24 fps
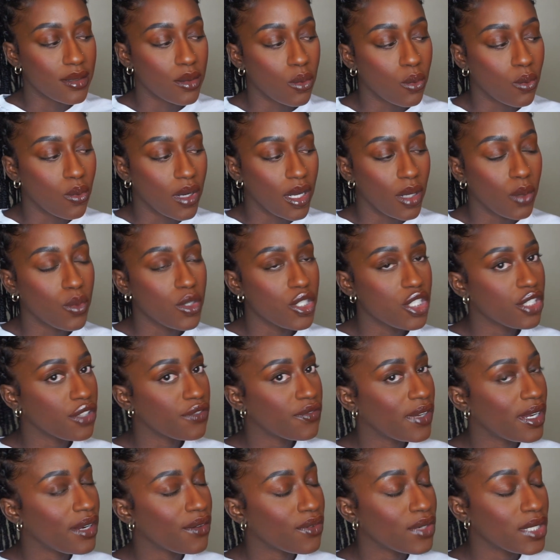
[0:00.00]
what was your
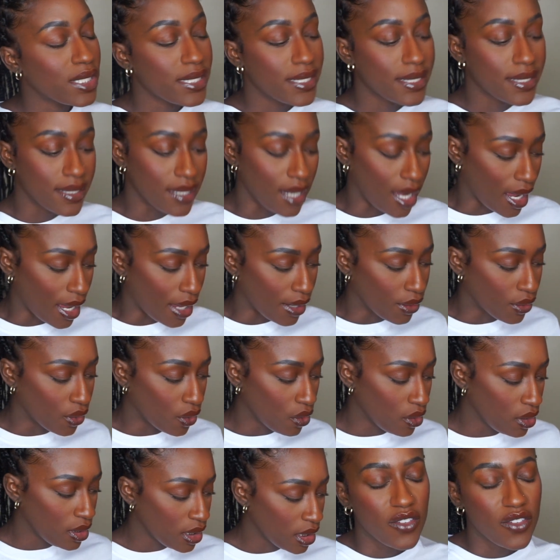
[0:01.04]
favorite style?